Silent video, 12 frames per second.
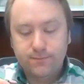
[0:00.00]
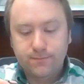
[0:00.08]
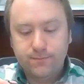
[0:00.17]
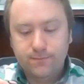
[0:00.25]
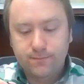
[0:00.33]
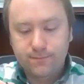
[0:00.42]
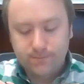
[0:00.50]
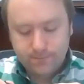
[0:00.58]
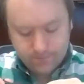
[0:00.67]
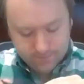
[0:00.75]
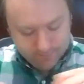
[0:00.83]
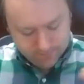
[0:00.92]

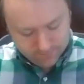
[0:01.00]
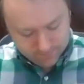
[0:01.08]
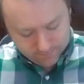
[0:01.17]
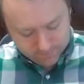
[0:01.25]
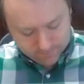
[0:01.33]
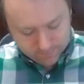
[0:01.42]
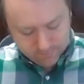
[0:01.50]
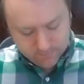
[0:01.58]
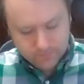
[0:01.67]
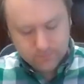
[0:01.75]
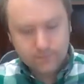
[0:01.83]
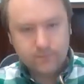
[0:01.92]

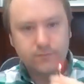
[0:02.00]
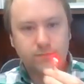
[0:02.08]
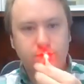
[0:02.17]
(no one is talking)